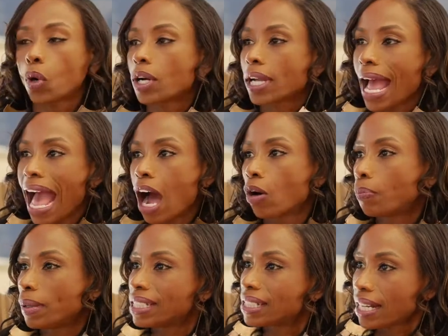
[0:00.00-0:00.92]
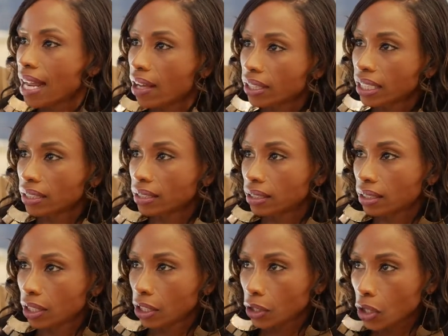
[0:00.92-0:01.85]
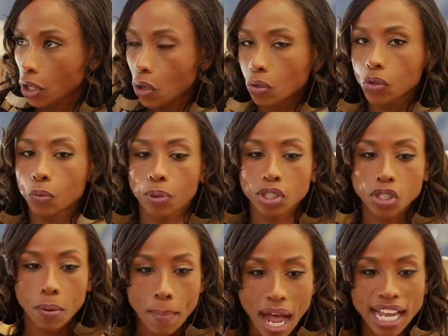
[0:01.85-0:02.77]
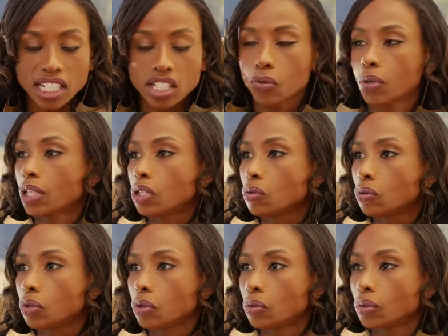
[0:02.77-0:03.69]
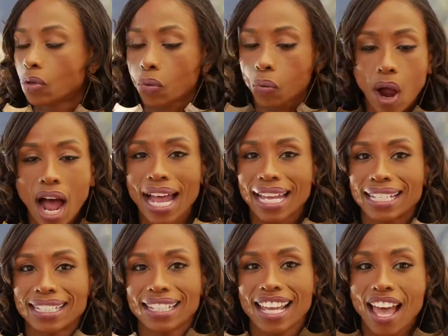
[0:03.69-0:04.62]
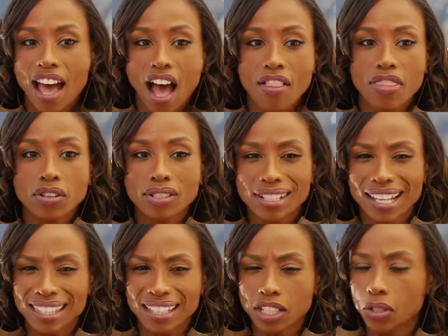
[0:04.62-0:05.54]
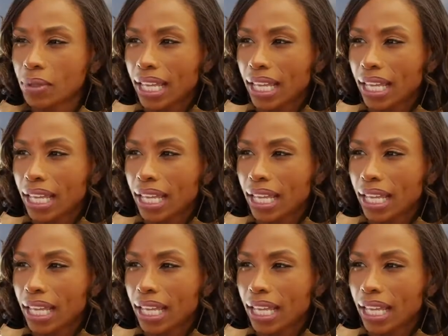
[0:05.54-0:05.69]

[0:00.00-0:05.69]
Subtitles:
work outbeats talent. You put your mind to it. You grind. There's nothing you